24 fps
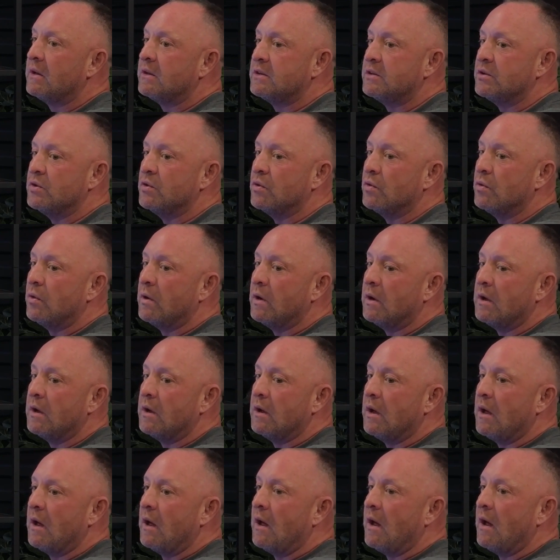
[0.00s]
to
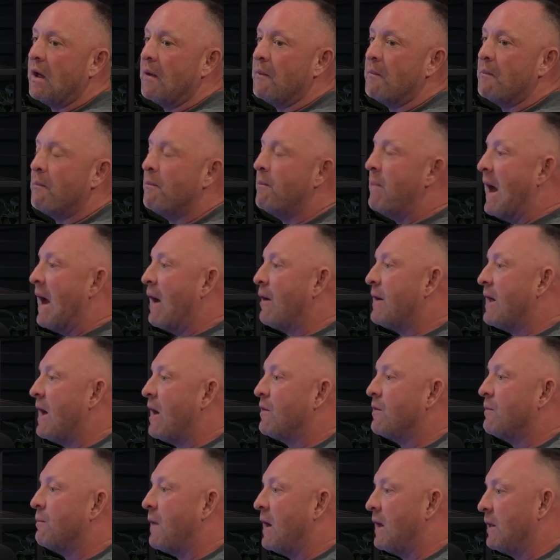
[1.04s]
bow
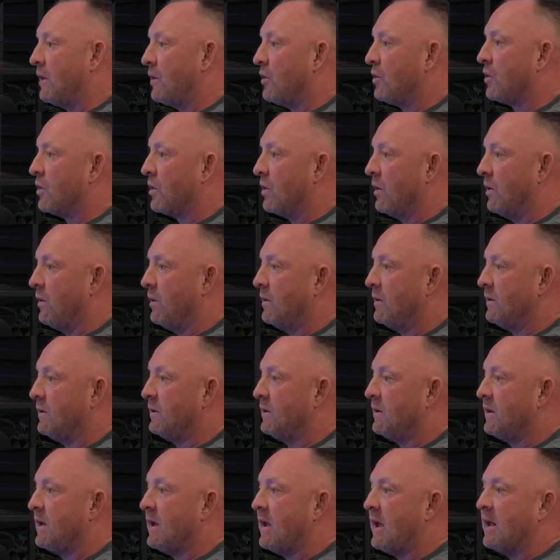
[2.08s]
down to my little girl
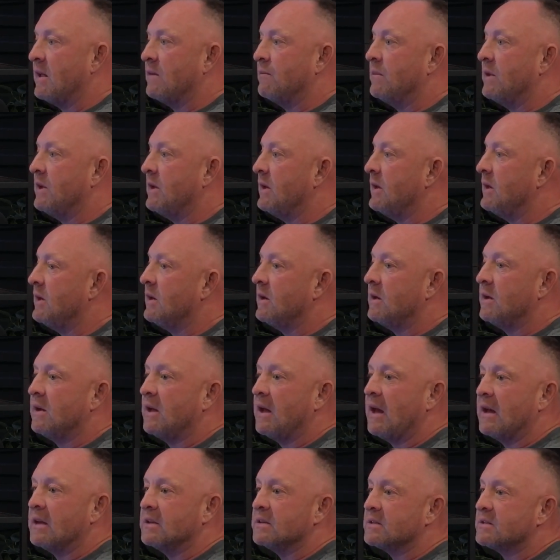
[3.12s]
and be
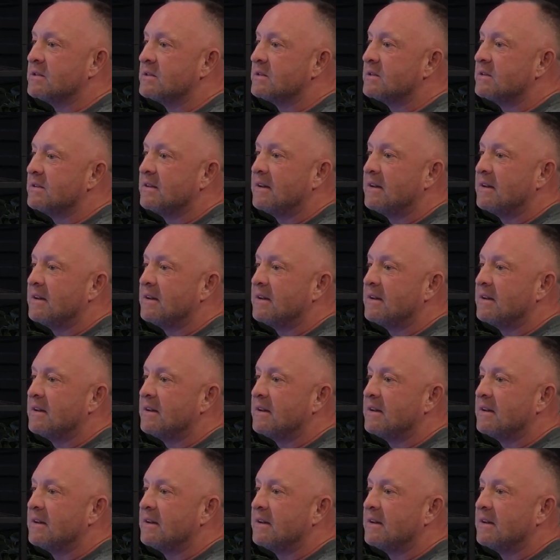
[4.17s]
as